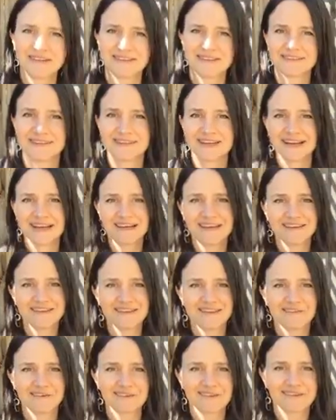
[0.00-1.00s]
and I knew
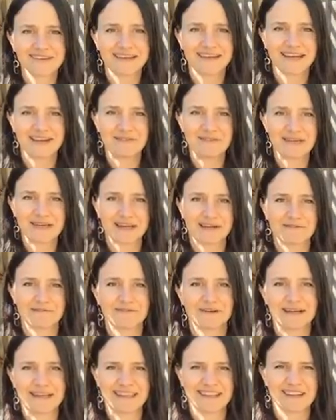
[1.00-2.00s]
they were looking at me kind of
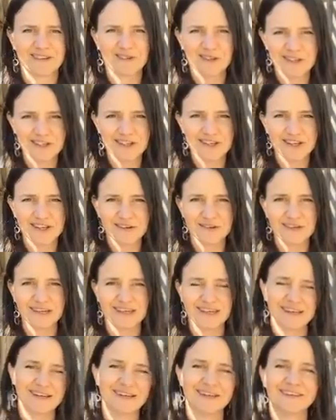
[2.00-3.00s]
funny, what's she
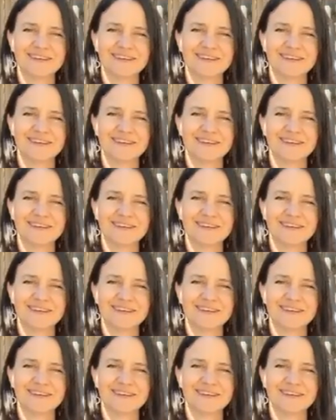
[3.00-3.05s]
doing,